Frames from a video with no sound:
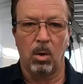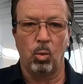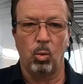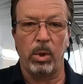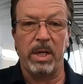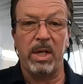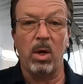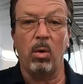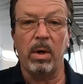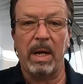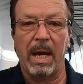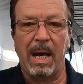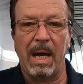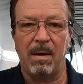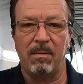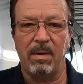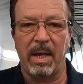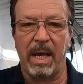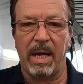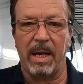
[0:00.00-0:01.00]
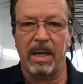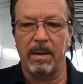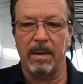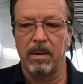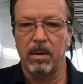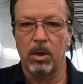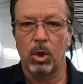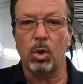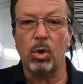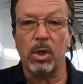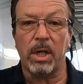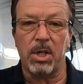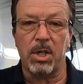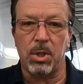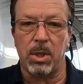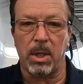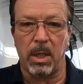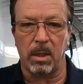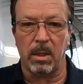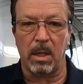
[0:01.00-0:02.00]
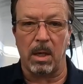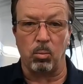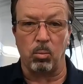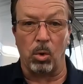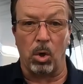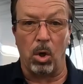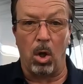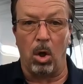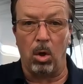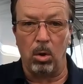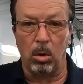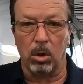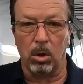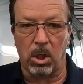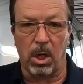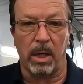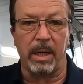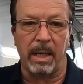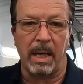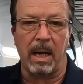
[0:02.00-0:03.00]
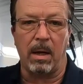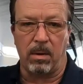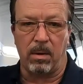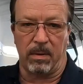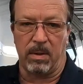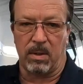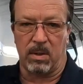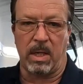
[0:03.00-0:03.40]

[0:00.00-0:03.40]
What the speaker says: We don't have a cookie sheet that we're all cutting out of the